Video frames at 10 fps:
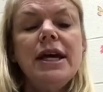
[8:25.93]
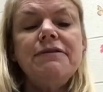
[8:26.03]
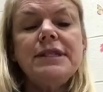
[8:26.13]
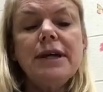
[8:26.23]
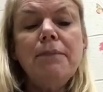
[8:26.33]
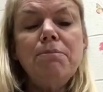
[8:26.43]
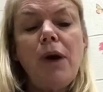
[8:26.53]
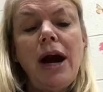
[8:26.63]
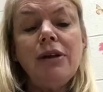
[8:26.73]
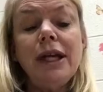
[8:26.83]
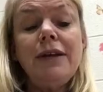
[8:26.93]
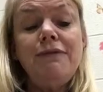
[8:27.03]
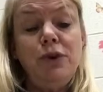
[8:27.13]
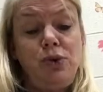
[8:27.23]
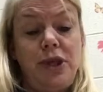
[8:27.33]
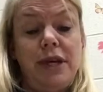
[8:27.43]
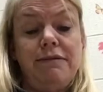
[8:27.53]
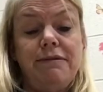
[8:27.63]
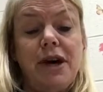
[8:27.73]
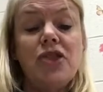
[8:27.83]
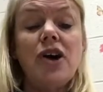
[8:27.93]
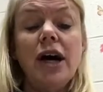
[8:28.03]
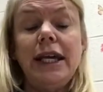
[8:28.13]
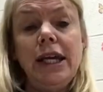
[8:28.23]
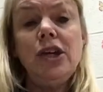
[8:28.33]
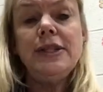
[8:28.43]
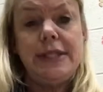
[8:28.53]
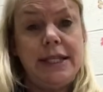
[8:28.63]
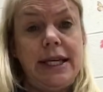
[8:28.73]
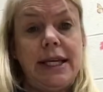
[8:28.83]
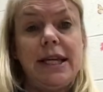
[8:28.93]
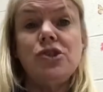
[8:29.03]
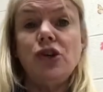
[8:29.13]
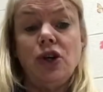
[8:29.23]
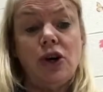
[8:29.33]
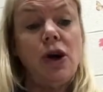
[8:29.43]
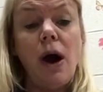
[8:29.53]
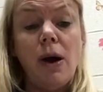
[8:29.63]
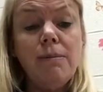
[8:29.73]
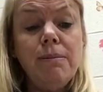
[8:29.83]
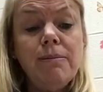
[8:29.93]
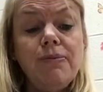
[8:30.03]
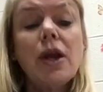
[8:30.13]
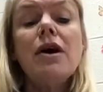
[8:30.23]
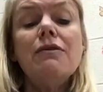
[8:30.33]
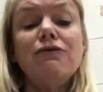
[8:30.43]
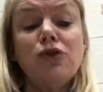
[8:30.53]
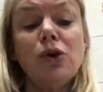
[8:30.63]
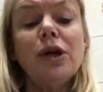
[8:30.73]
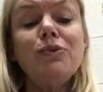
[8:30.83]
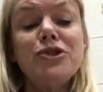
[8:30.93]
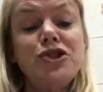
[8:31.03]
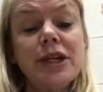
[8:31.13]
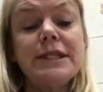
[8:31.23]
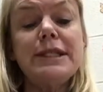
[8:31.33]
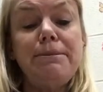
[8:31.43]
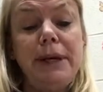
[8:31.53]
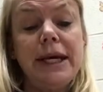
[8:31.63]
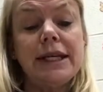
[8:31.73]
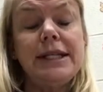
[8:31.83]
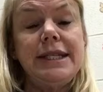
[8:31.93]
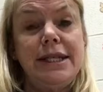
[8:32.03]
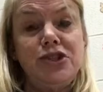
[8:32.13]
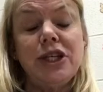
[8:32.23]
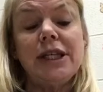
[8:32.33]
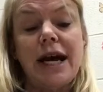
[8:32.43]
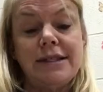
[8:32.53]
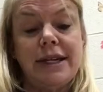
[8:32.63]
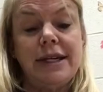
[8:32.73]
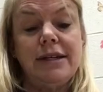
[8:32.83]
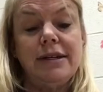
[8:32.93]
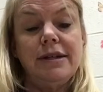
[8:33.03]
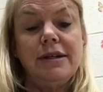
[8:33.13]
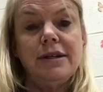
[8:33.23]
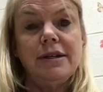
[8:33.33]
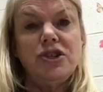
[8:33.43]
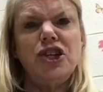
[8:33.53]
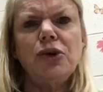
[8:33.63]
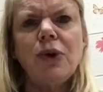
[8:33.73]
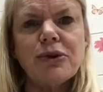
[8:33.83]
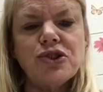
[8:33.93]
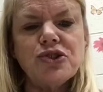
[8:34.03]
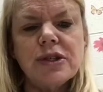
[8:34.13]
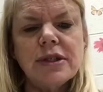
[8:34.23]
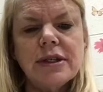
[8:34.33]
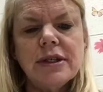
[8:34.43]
If some prowling food thief thought it could sneak into her home, Flora was just the pig to teach it a lesson. She crouched.